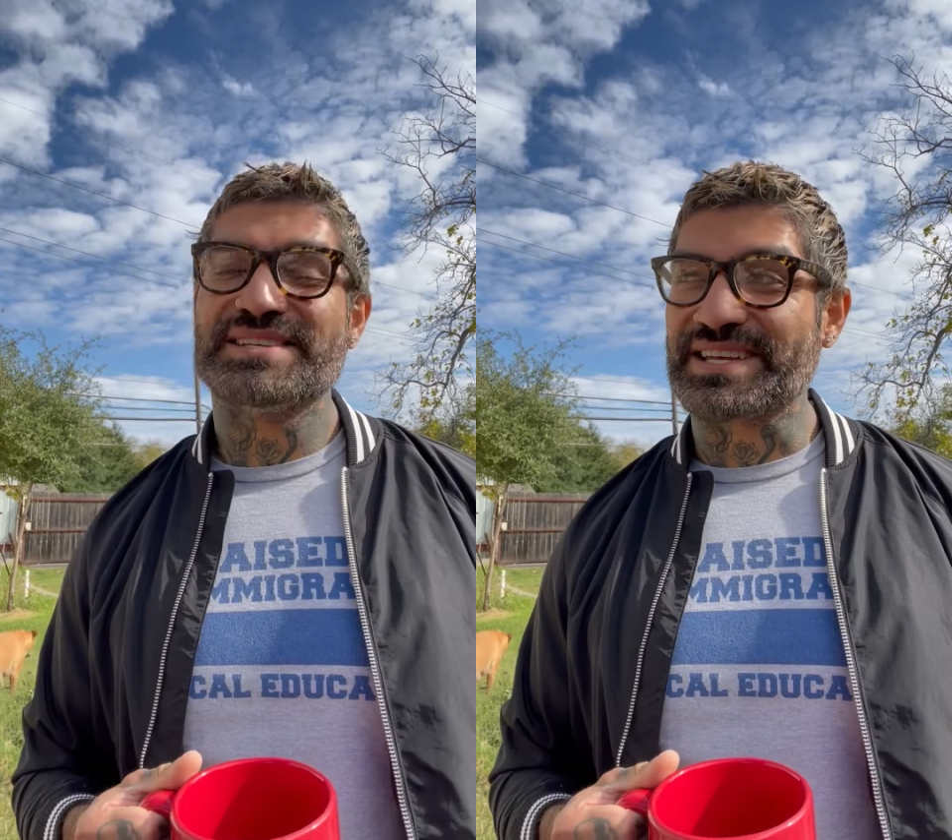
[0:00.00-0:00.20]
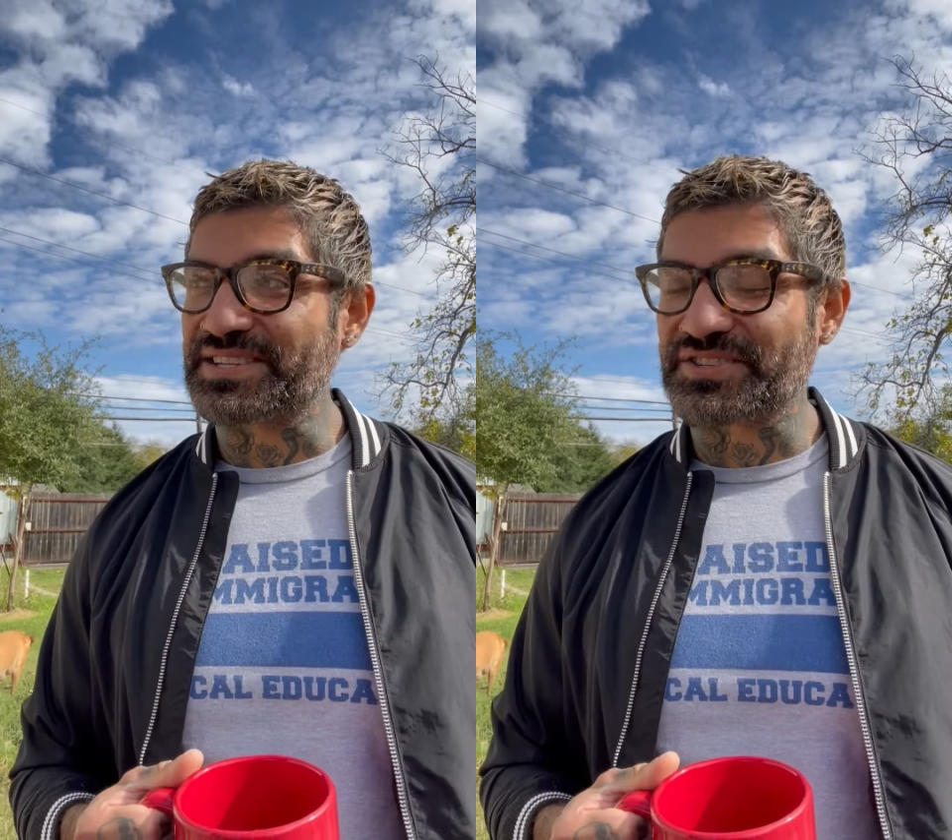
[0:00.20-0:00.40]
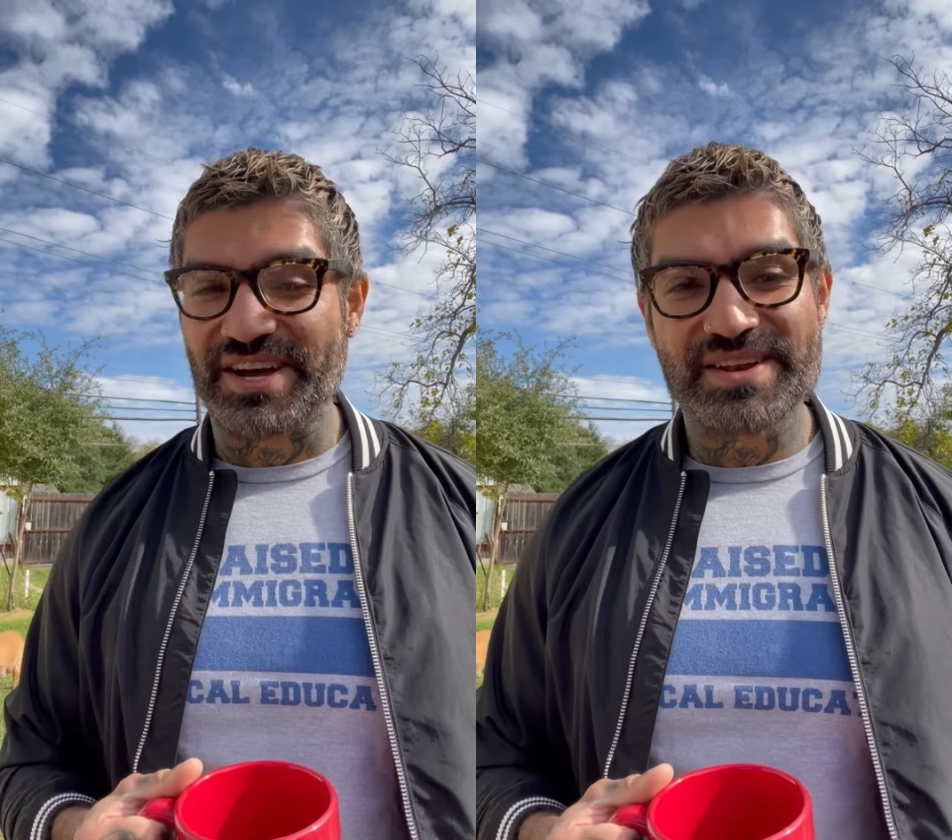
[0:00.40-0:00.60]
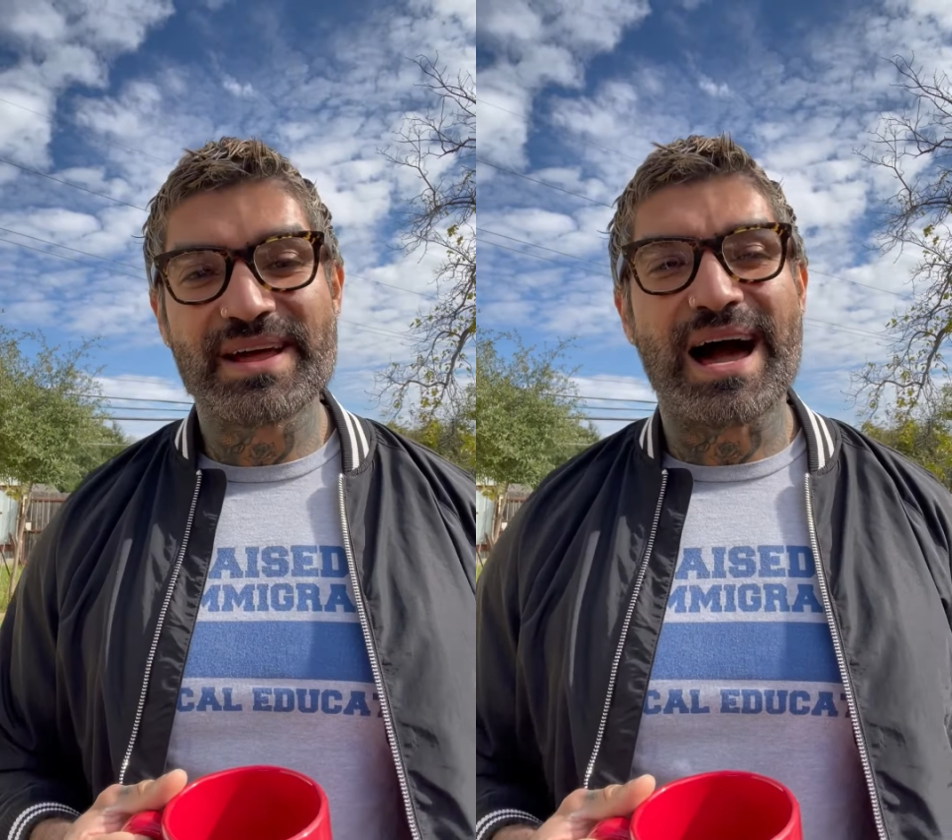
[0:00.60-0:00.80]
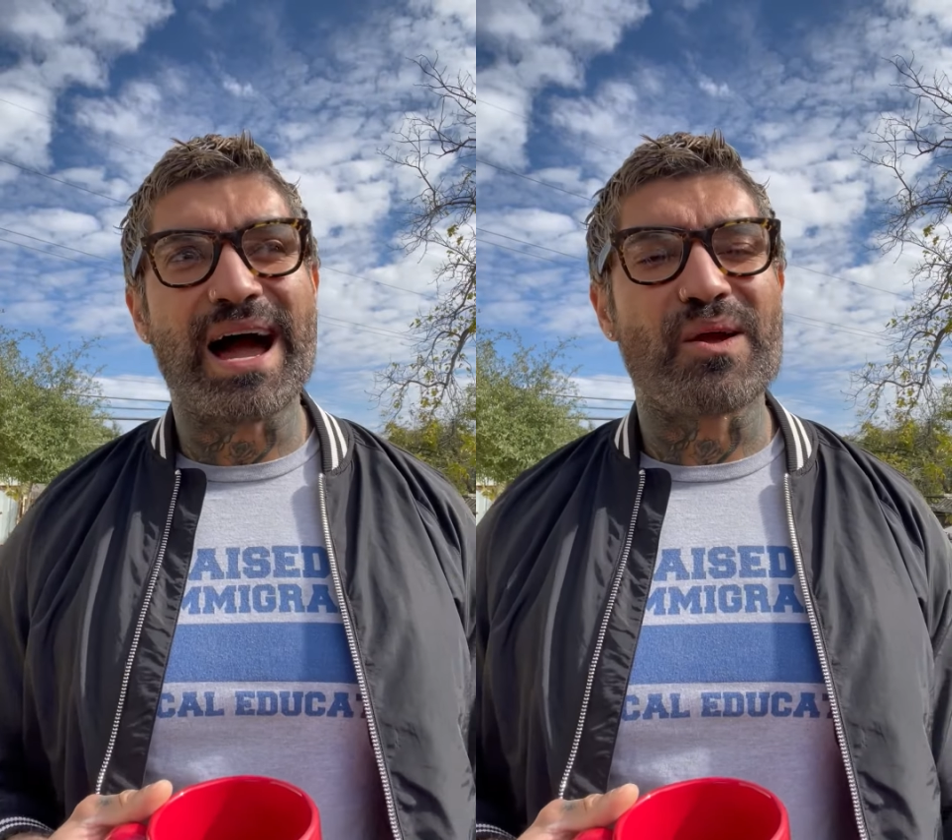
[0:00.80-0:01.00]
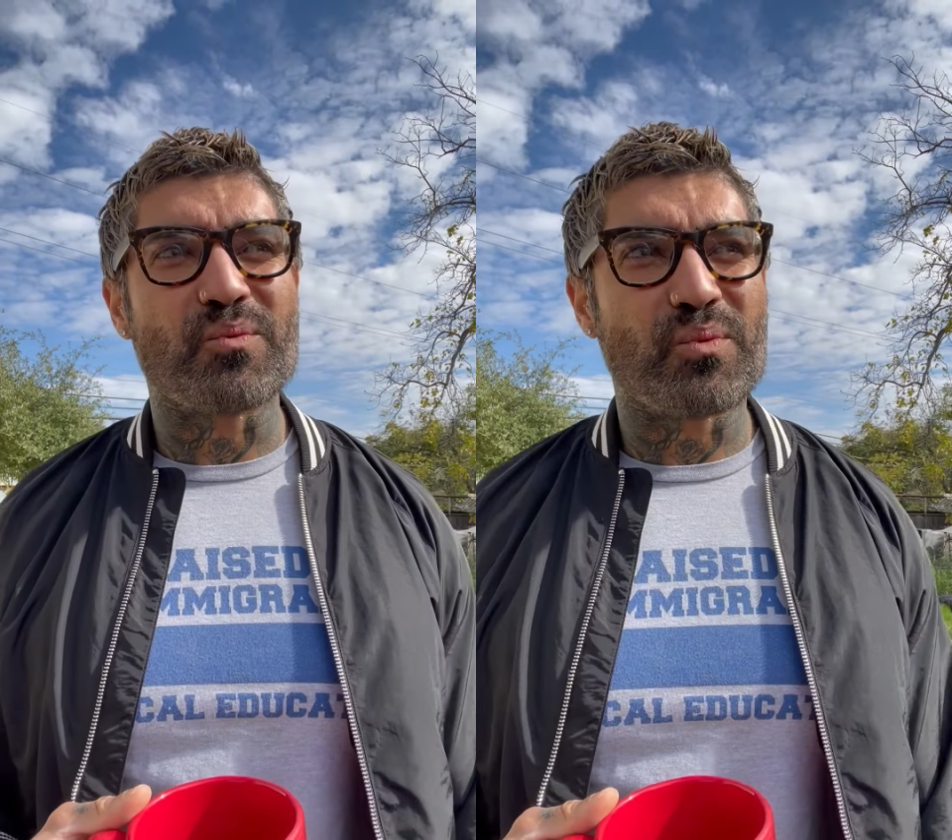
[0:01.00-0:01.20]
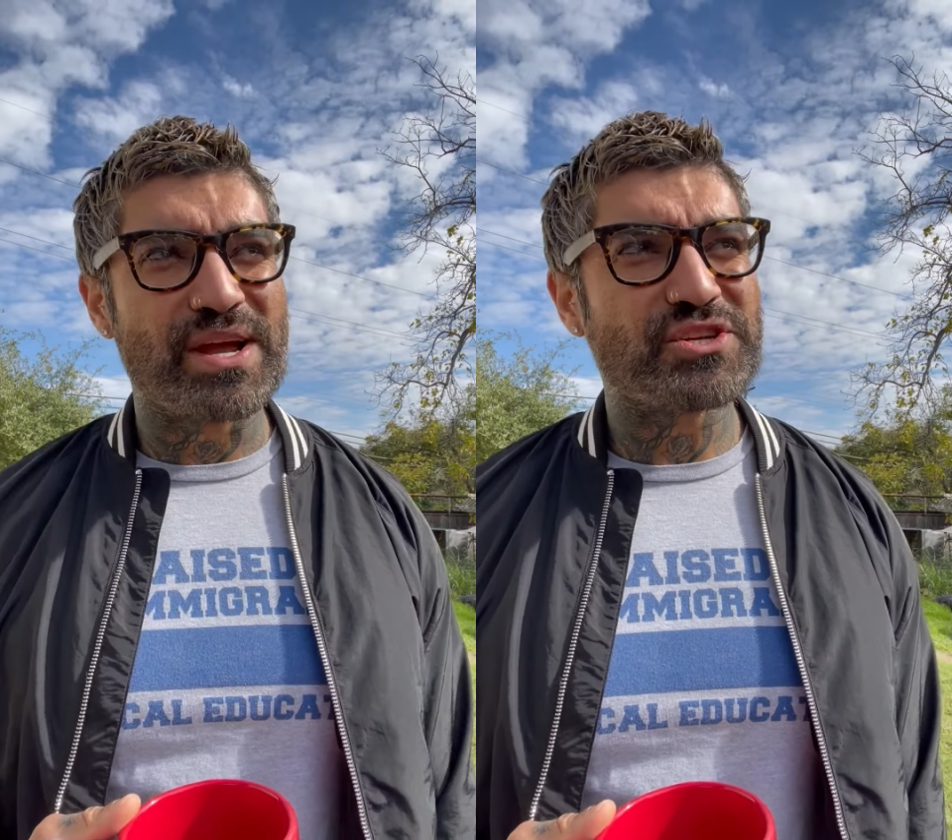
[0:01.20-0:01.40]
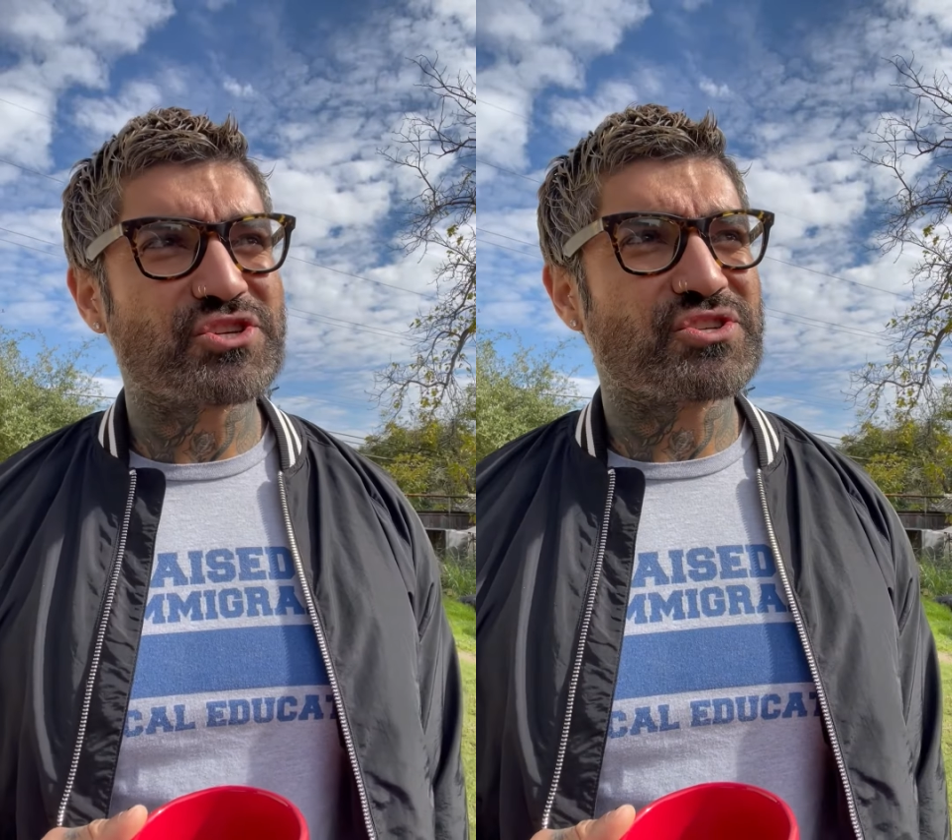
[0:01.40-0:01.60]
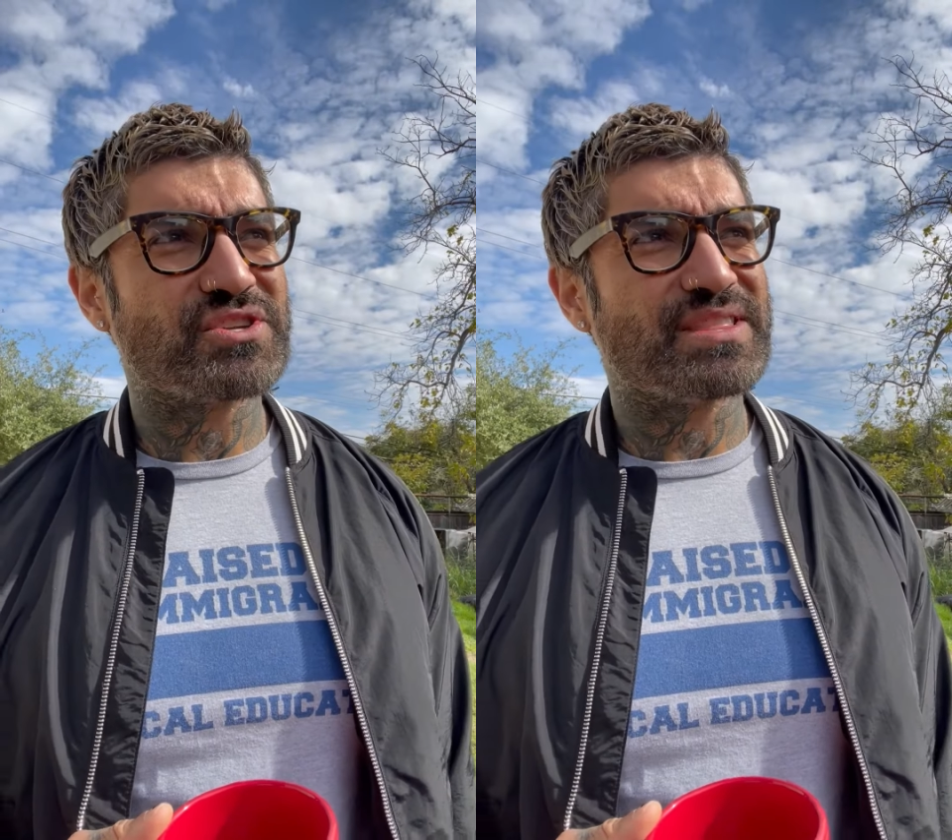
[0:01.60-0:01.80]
said, son, I wish